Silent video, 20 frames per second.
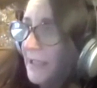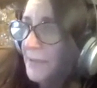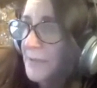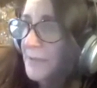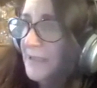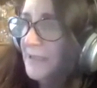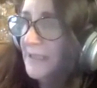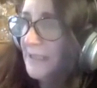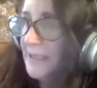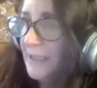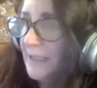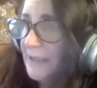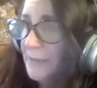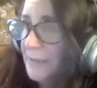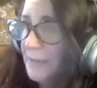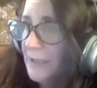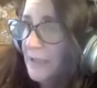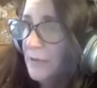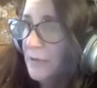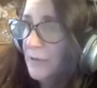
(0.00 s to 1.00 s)
was a
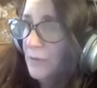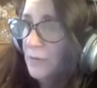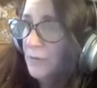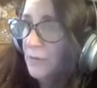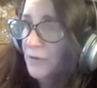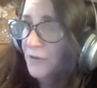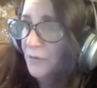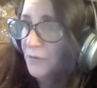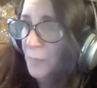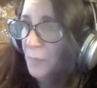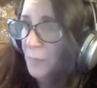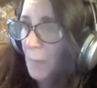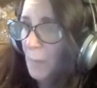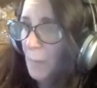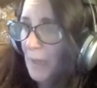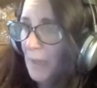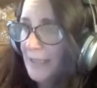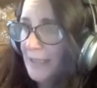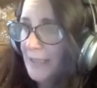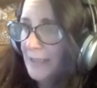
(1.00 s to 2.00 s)
6-week course of
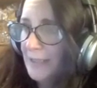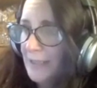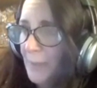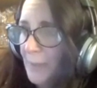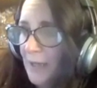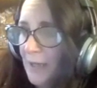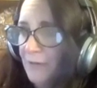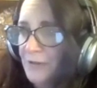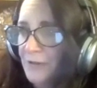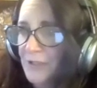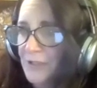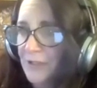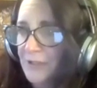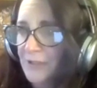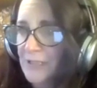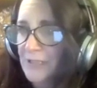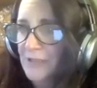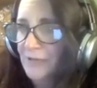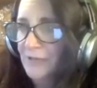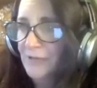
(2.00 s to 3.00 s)
Palin
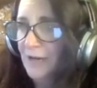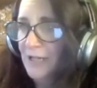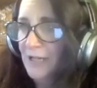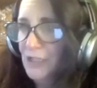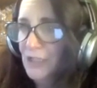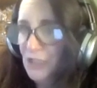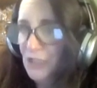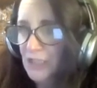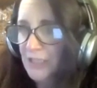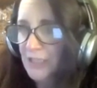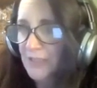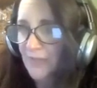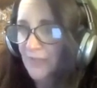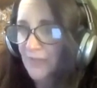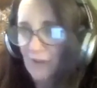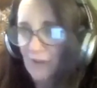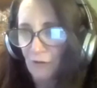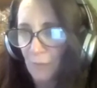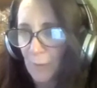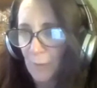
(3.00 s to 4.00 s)
parent-child interaction
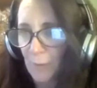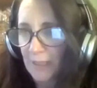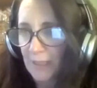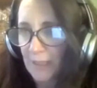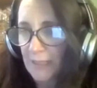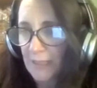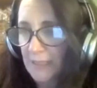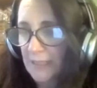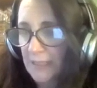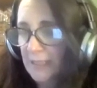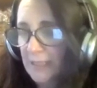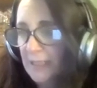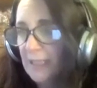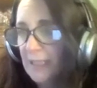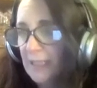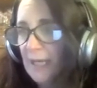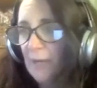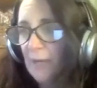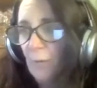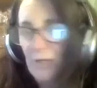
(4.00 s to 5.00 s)
therapy,
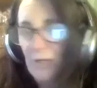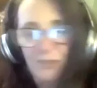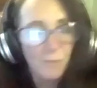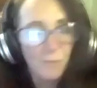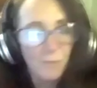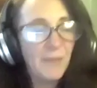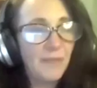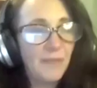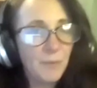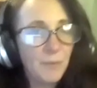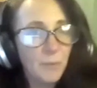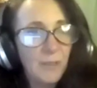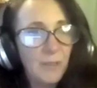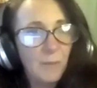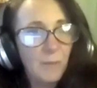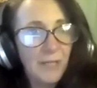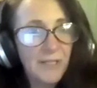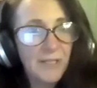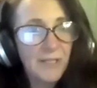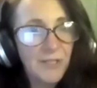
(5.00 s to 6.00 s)
which meant that we
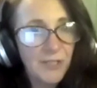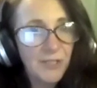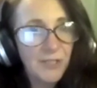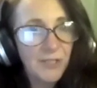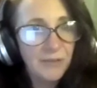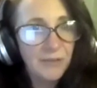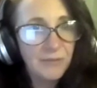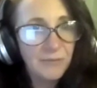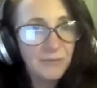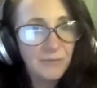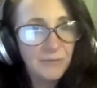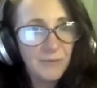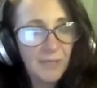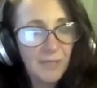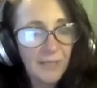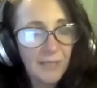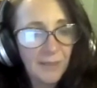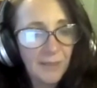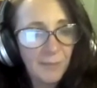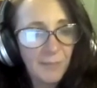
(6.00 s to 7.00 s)
went to
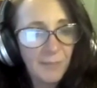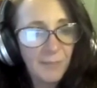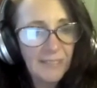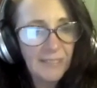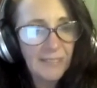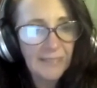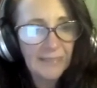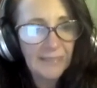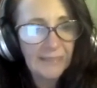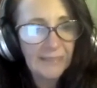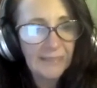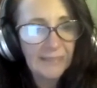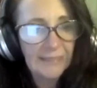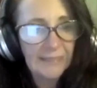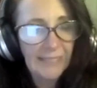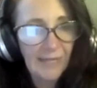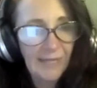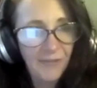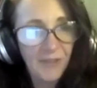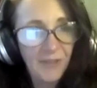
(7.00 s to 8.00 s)
meetings
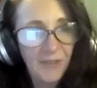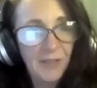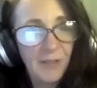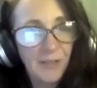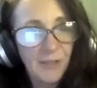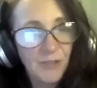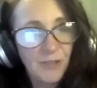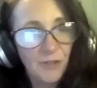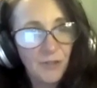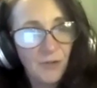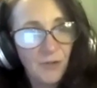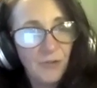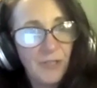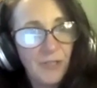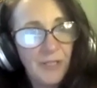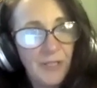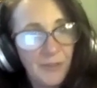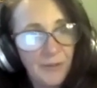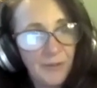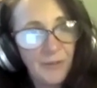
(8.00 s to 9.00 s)
together, John
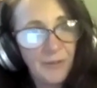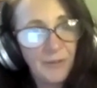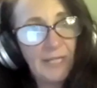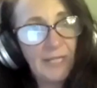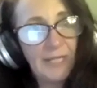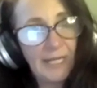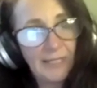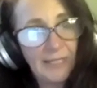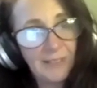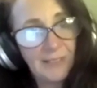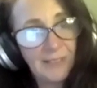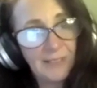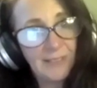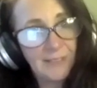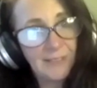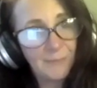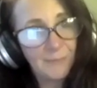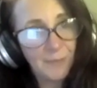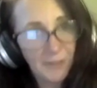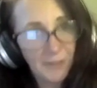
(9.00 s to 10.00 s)
and I
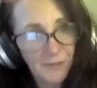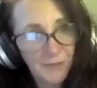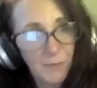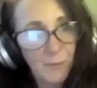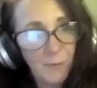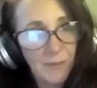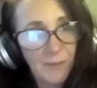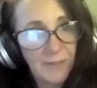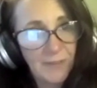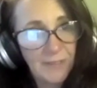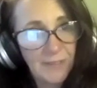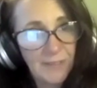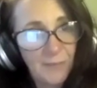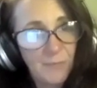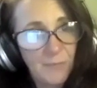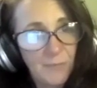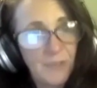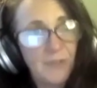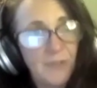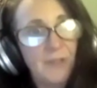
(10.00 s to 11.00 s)
and my husband
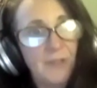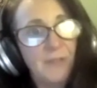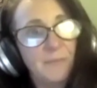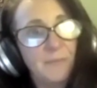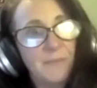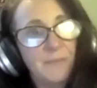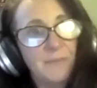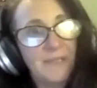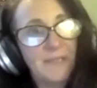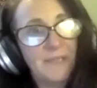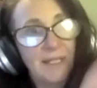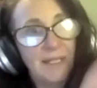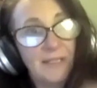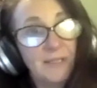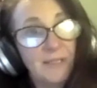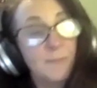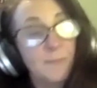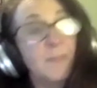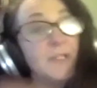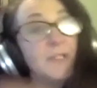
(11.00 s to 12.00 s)
sometimes,
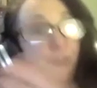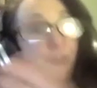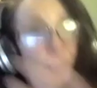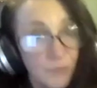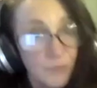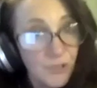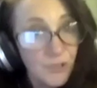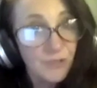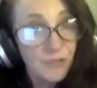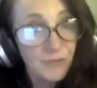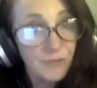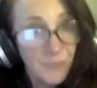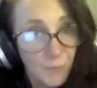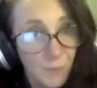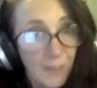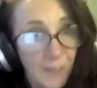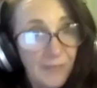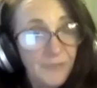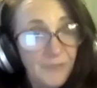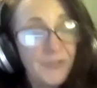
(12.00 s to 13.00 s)
and my daughter as
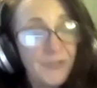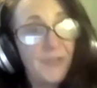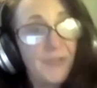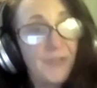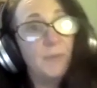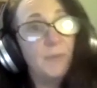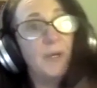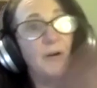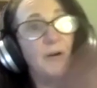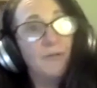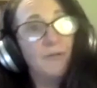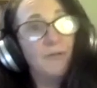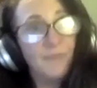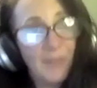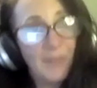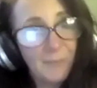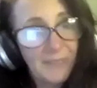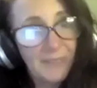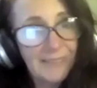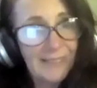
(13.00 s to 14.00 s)
well. So there were whole
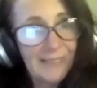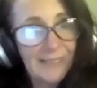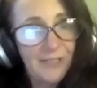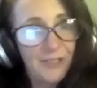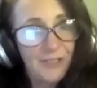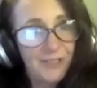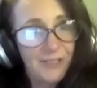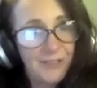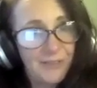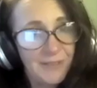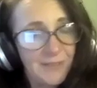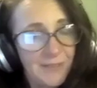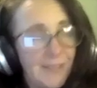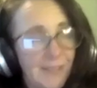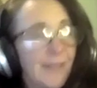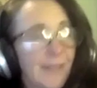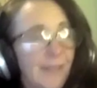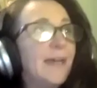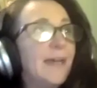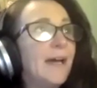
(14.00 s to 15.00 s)
family sessions,
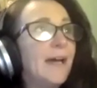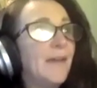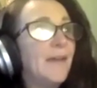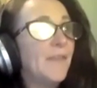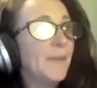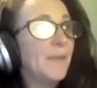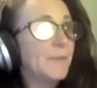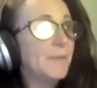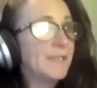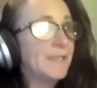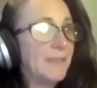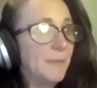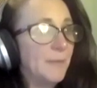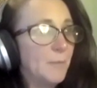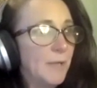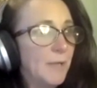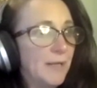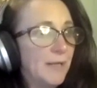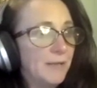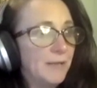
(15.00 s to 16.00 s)
and there were
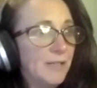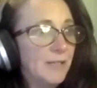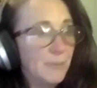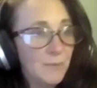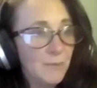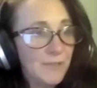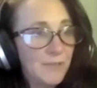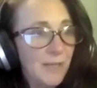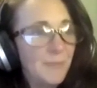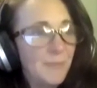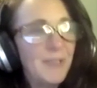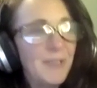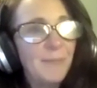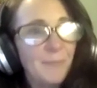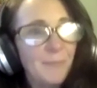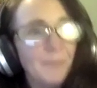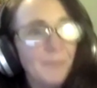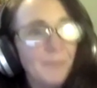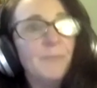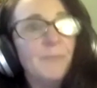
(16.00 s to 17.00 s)
some where it was, I
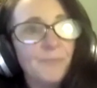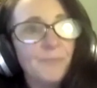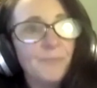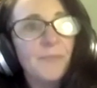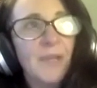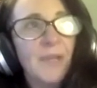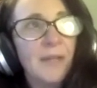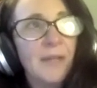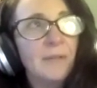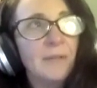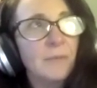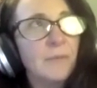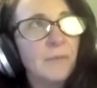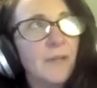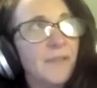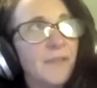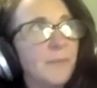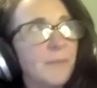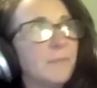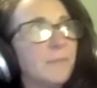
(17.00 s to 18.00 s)
mean,
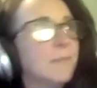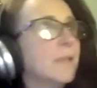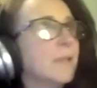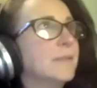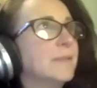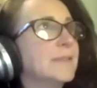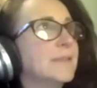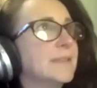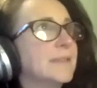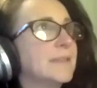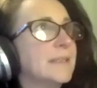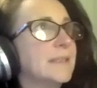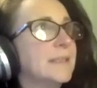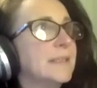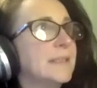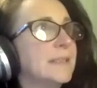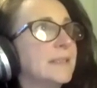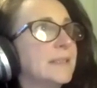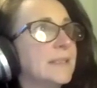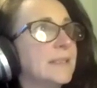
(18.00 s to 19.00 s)
I think
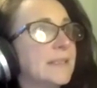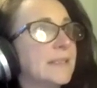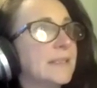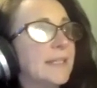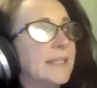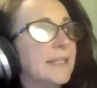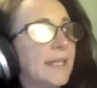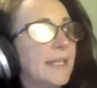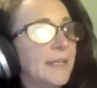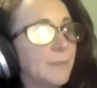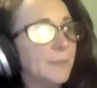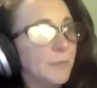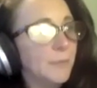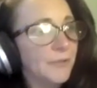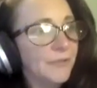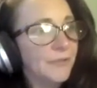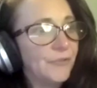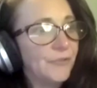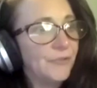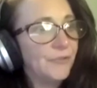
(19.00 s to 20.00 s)
mostly it
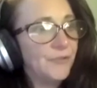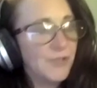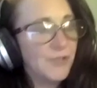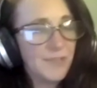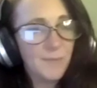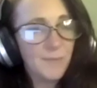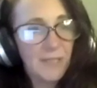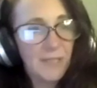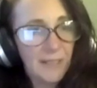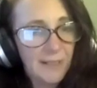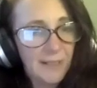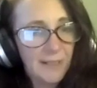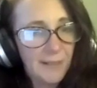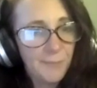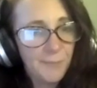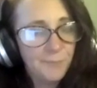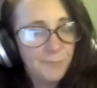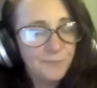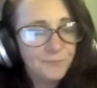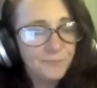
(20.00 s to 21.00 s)
was just me and
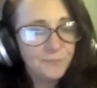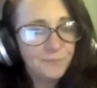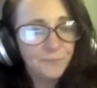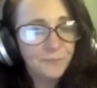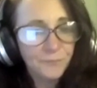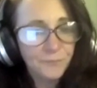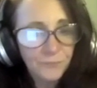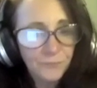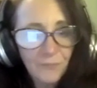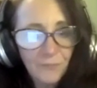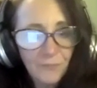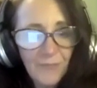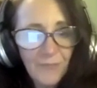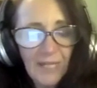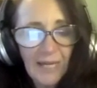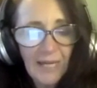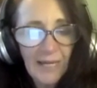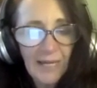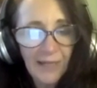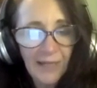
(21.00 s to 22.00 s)
him.
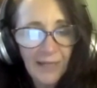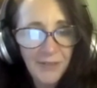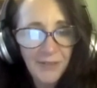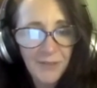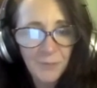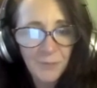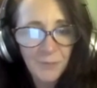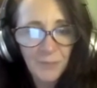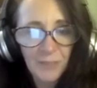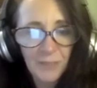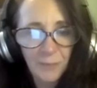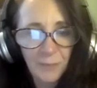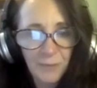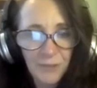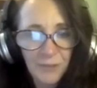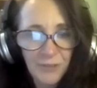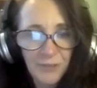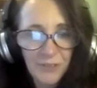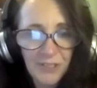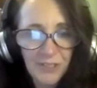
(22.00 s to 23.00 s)
And we
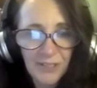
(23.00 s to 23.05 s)
would